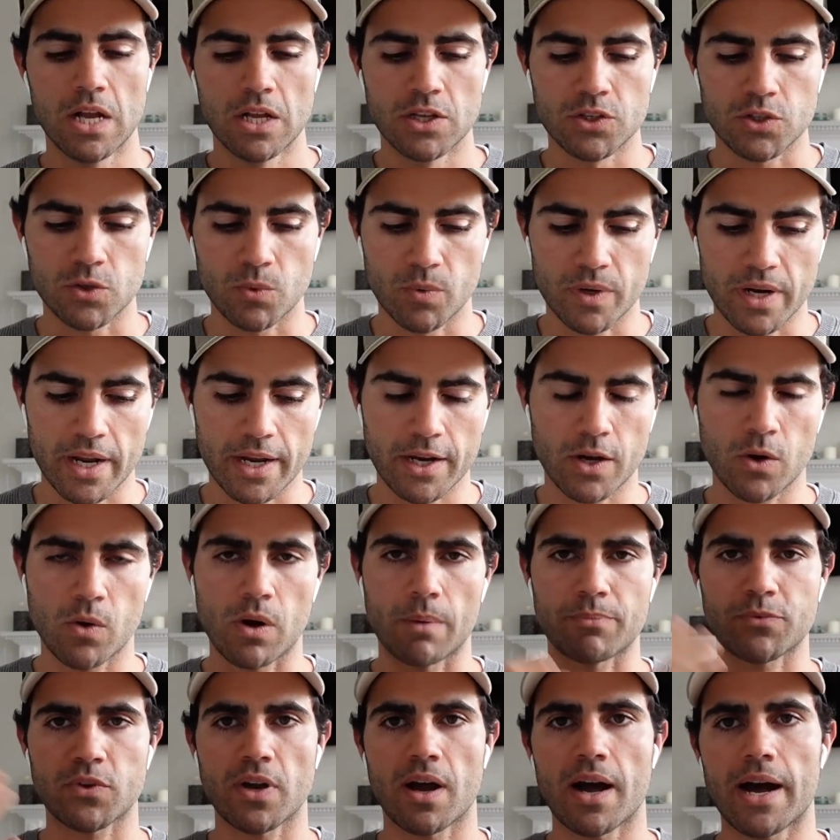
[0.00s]
So when I go
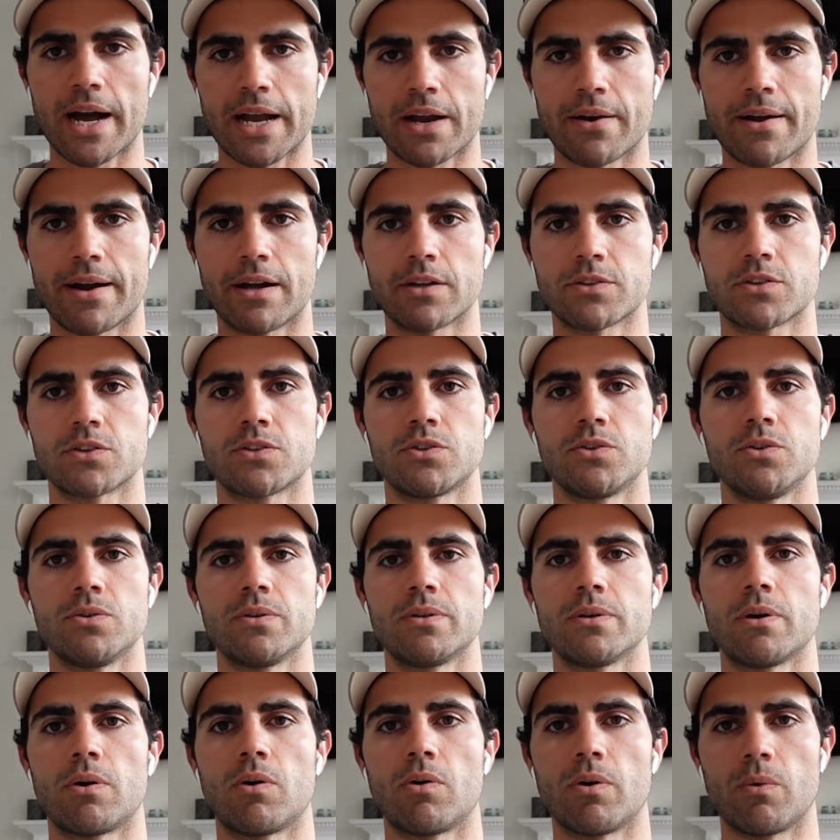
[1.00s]
up to higher
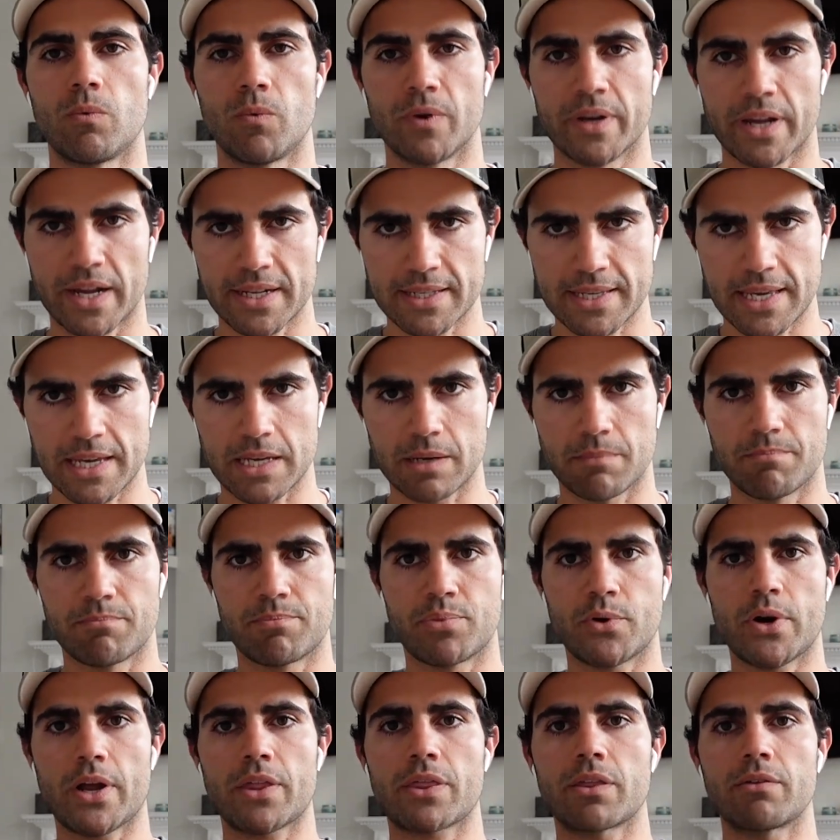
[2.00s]
altitude, when I take a
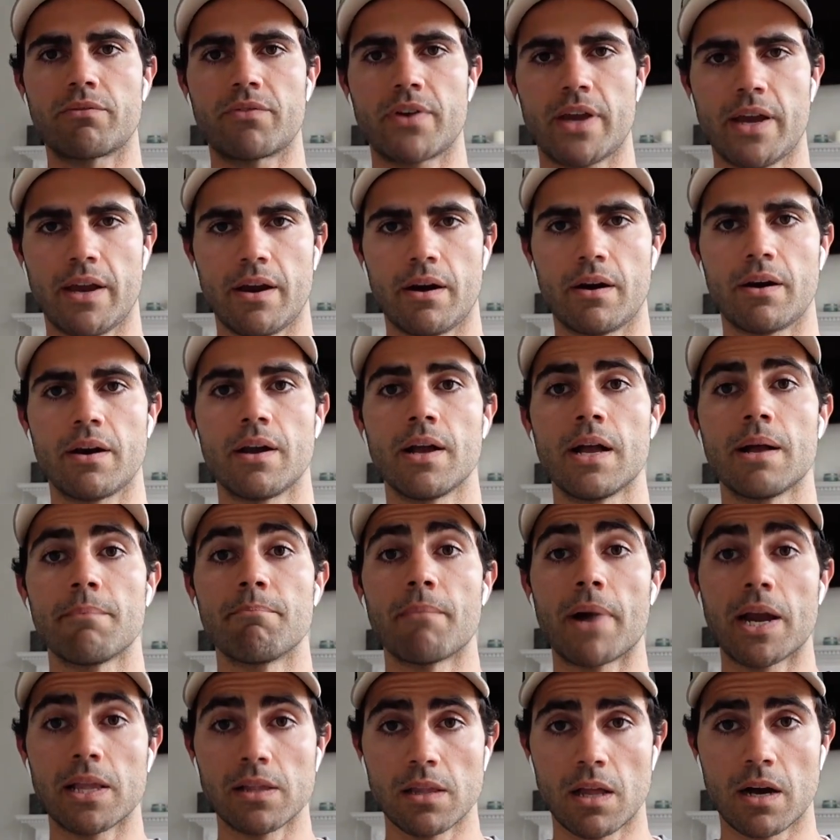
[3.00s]
breath of air,
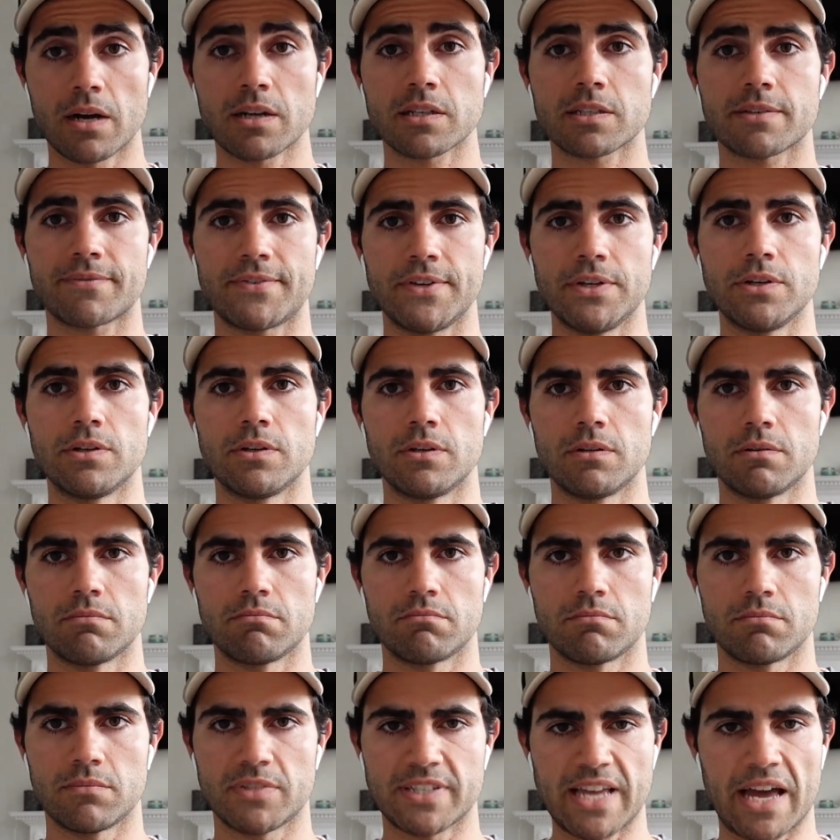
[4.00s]
my lungs
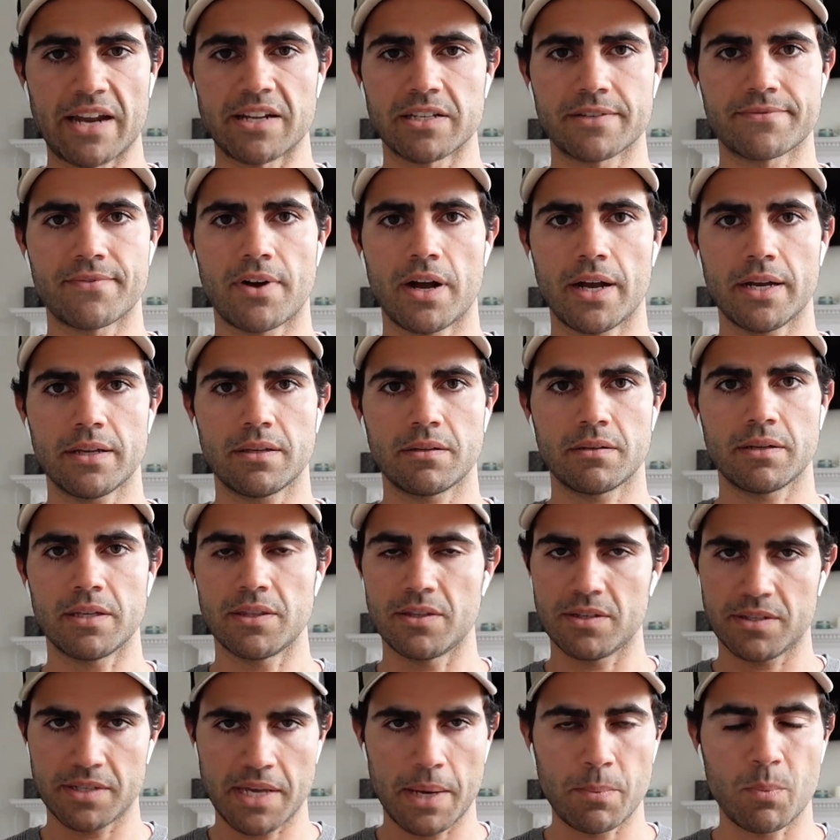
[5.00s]
feel satisfied in
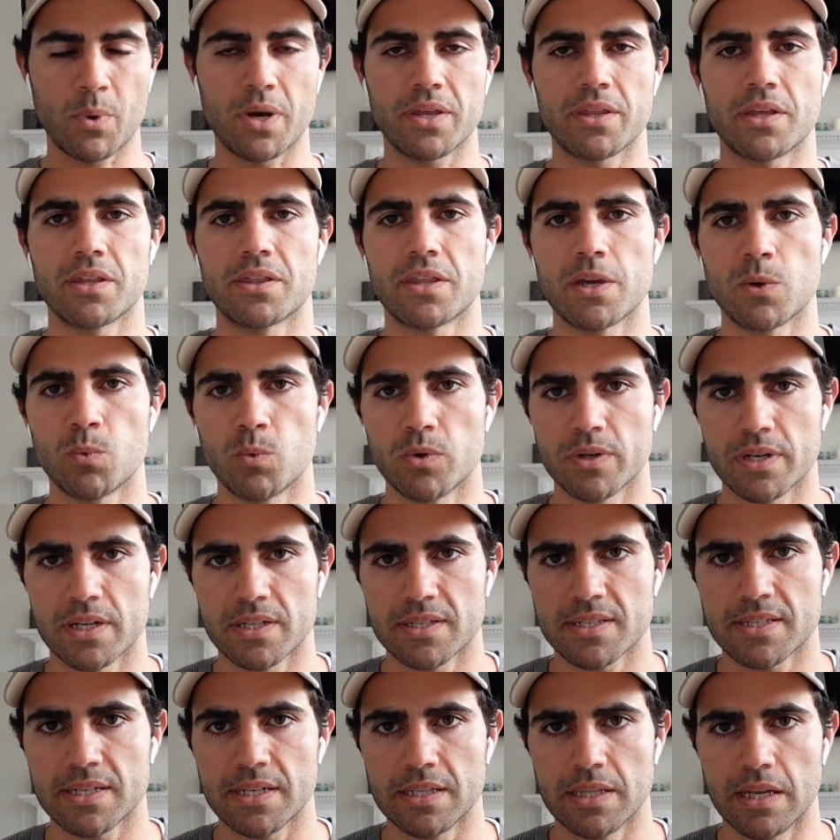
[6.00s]
the same way that they would at
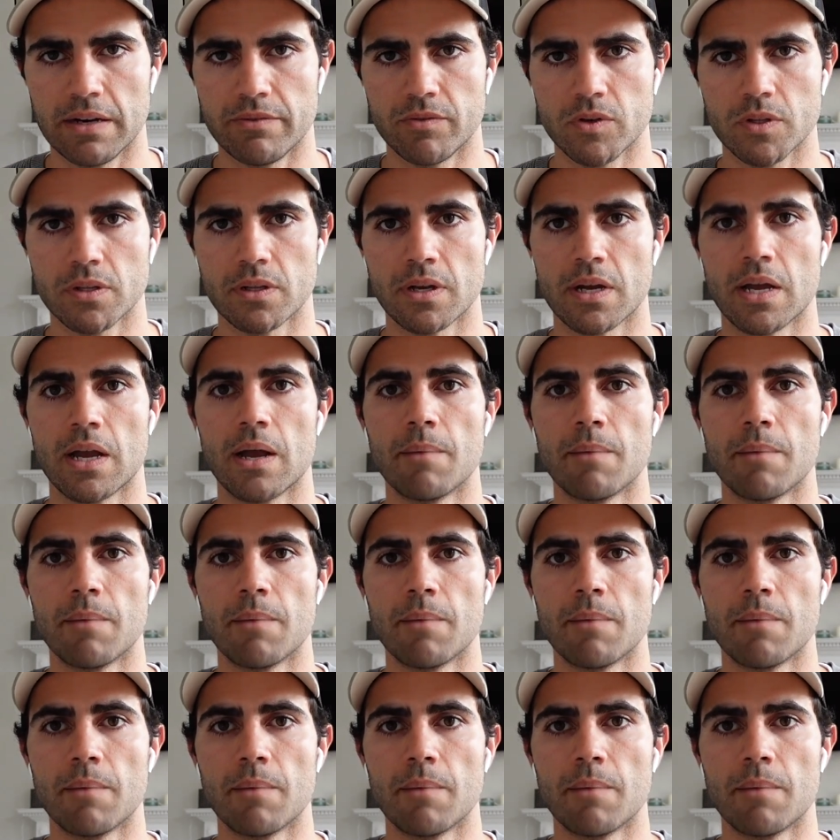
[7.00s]
sea level.